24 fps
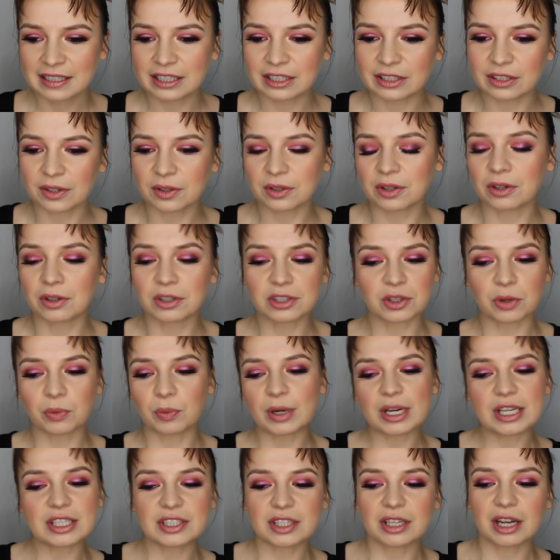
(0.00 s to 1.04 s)
you know, there's a
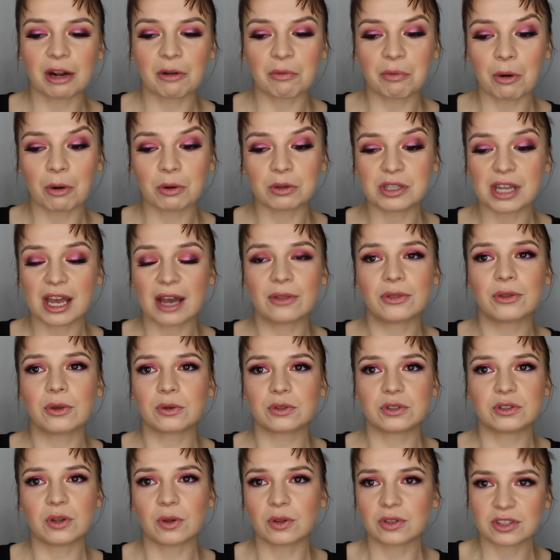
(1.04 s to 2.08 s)
reason I wrote down
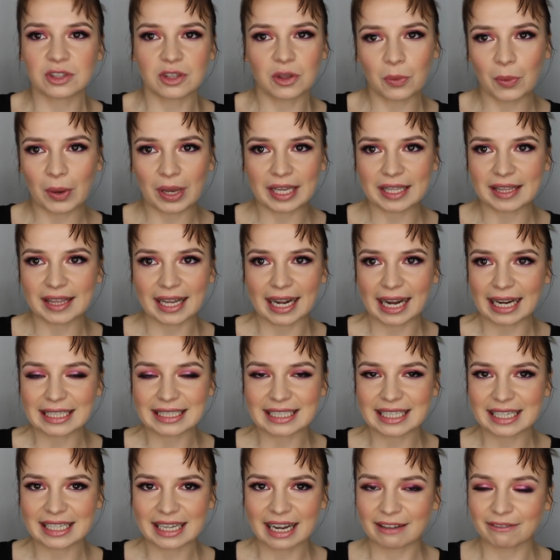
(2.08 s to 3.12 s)
those notes the way that I
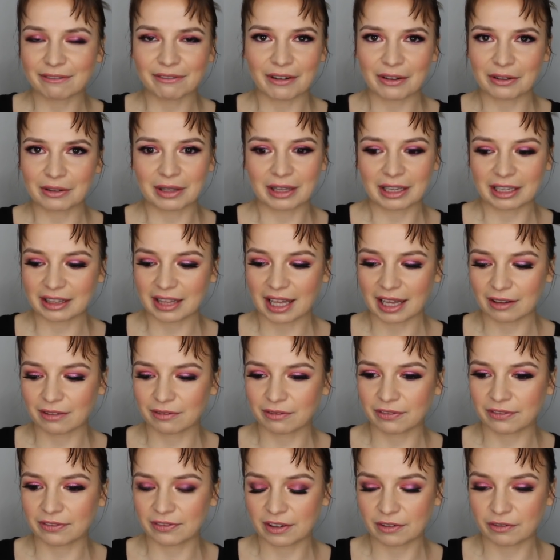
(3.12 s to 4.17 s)
did. I felt like
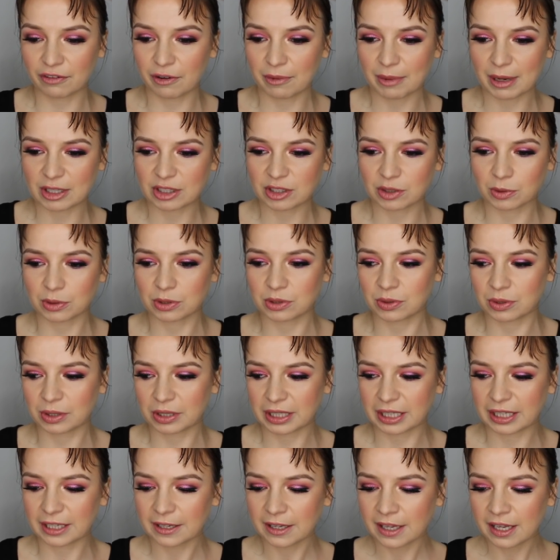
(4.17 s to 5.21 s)
that information was
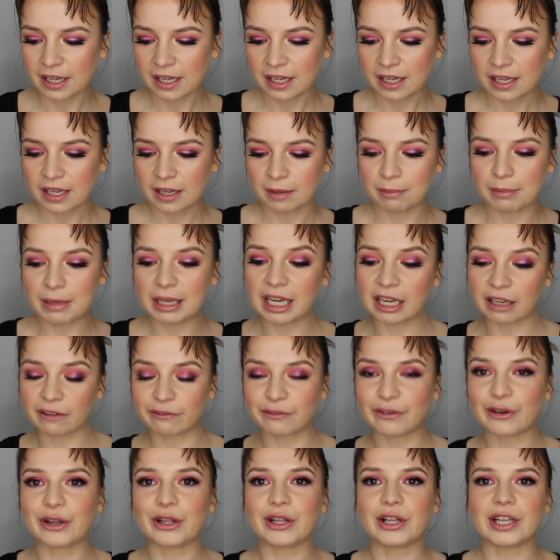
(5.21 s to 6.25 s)
really
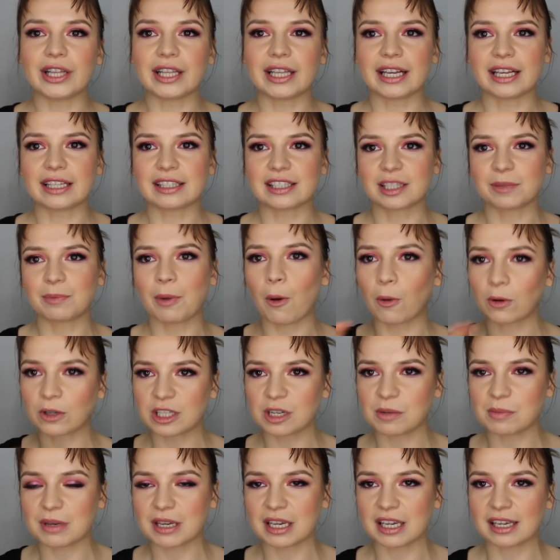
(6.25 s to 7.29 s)
meaningful and spoke
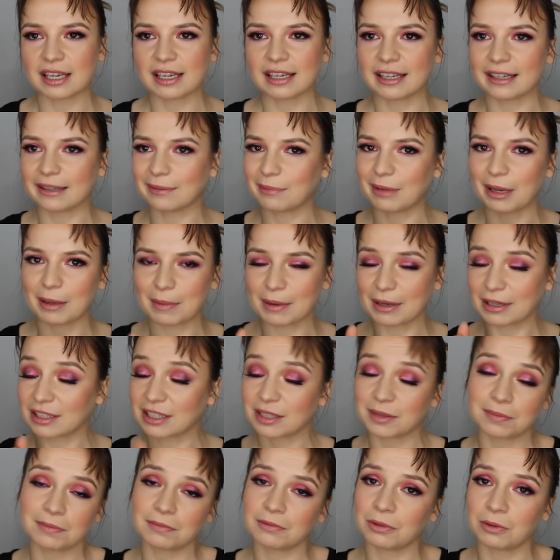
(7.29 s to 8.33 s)
to me, and maybe
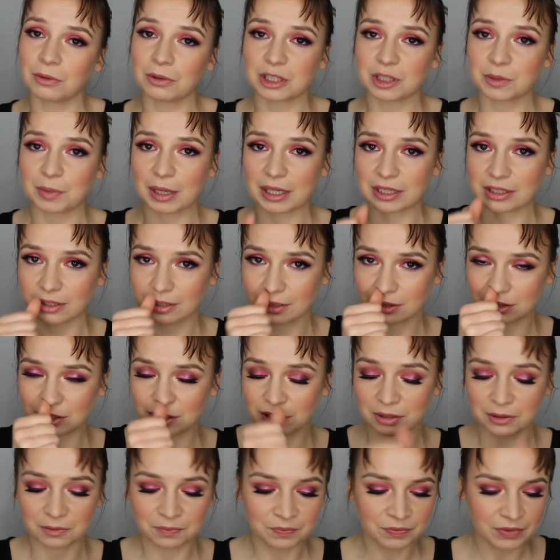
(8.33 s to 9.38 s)
it will speak to you
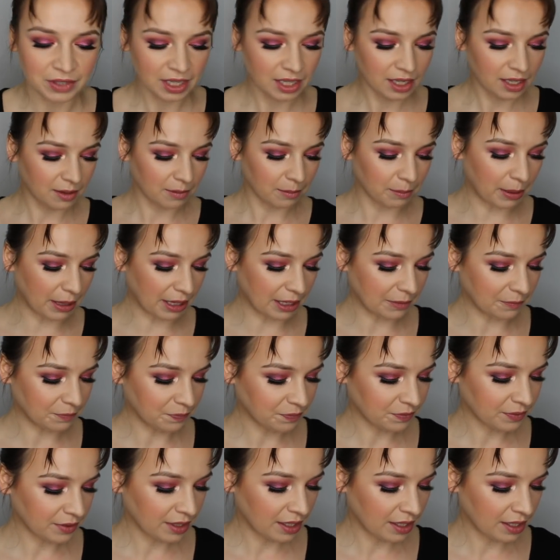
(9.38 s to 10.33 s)
too. But